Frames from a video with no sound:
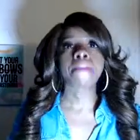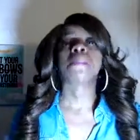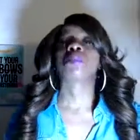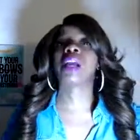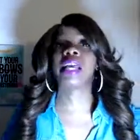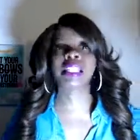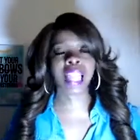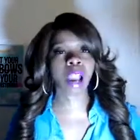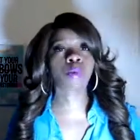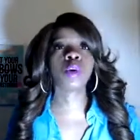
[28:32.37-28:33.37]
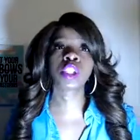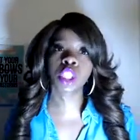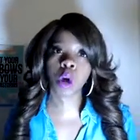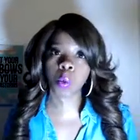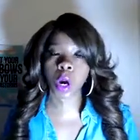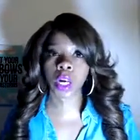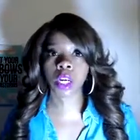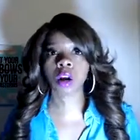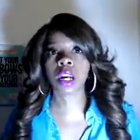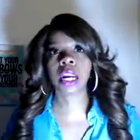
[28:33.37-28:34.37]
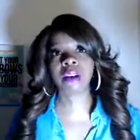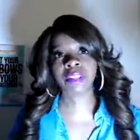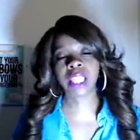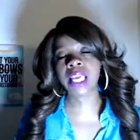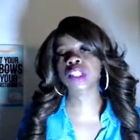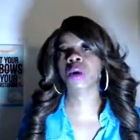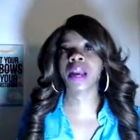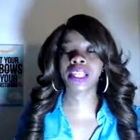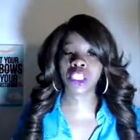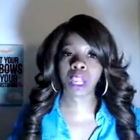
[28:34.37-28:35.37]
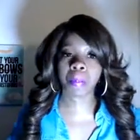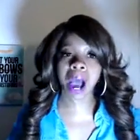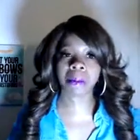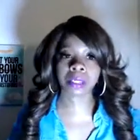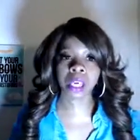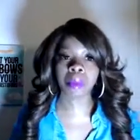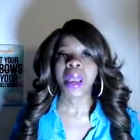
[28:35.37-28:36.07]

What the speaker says: And he's like, we still working on it and everything. So Angela pops up,